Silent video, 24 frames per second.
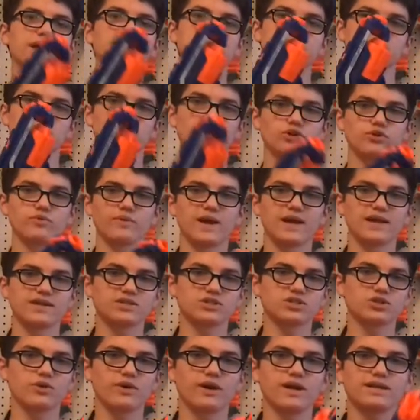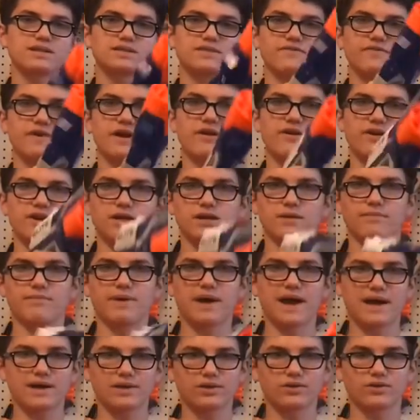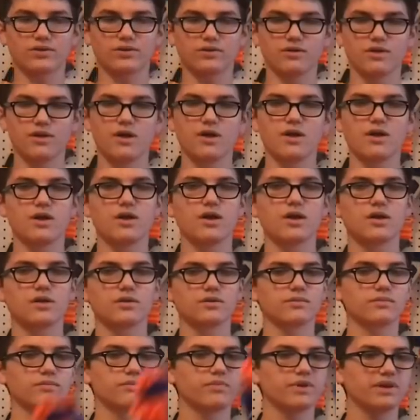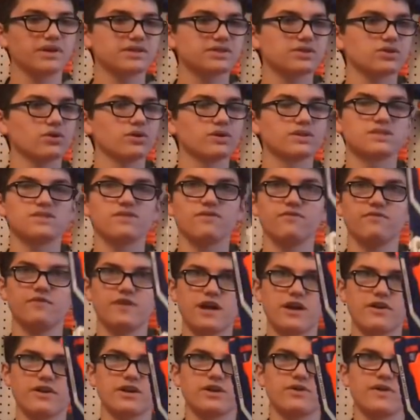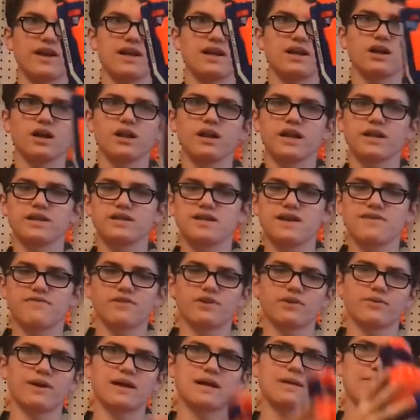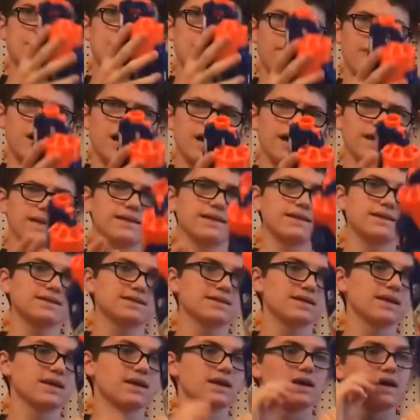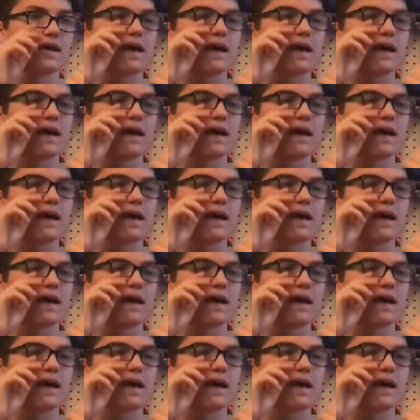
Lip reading: It has a good range to it. It's a very compact little pistol. It's a very great gun. I definitely recommend buying this.